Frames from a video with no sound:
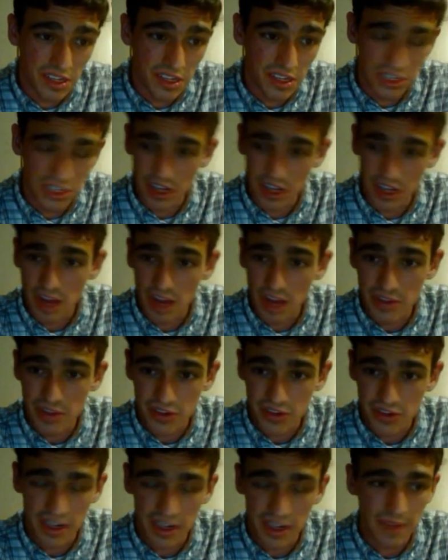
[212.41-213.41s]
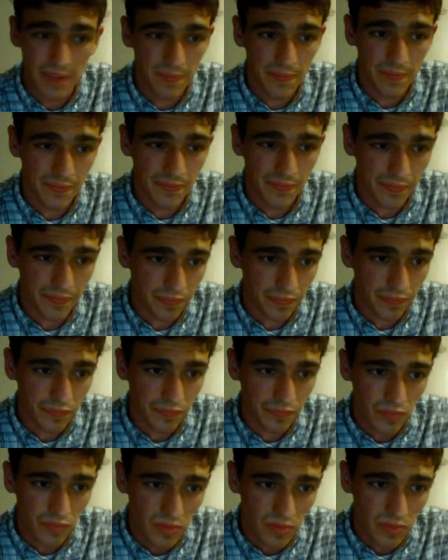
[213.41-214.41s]
geometry,
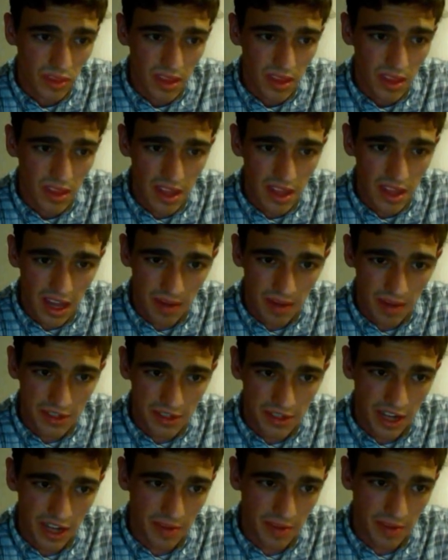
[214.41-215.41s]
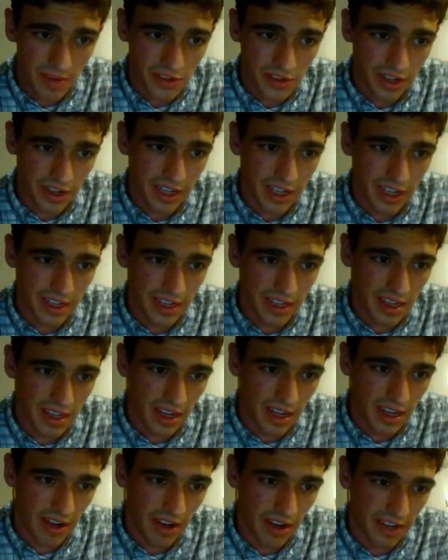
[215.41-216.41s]
a geometry
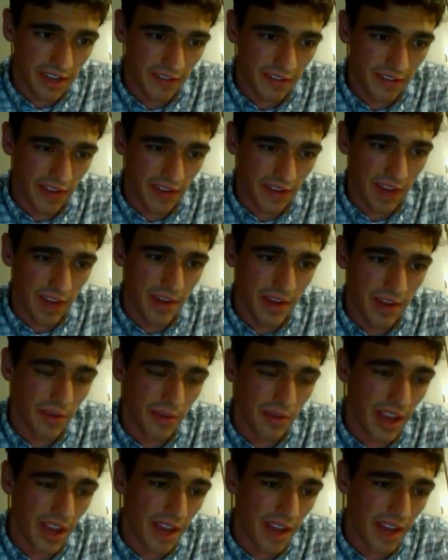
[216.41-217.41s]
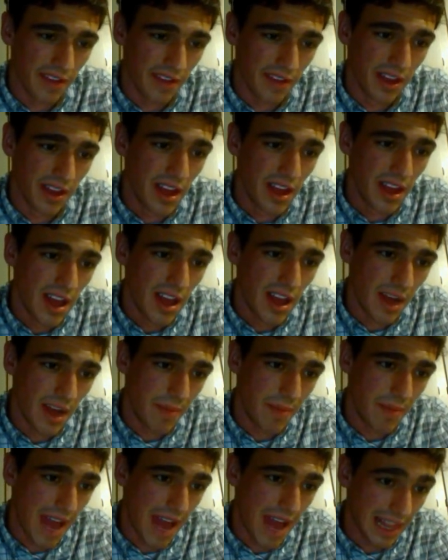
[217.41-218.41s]
interactive environment, we have a
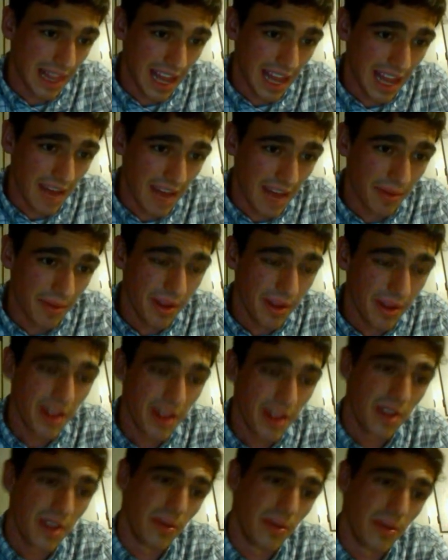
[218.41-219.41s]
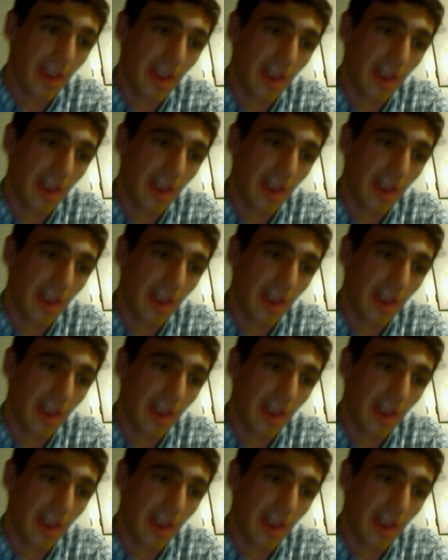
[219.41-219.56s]
MATLAB, we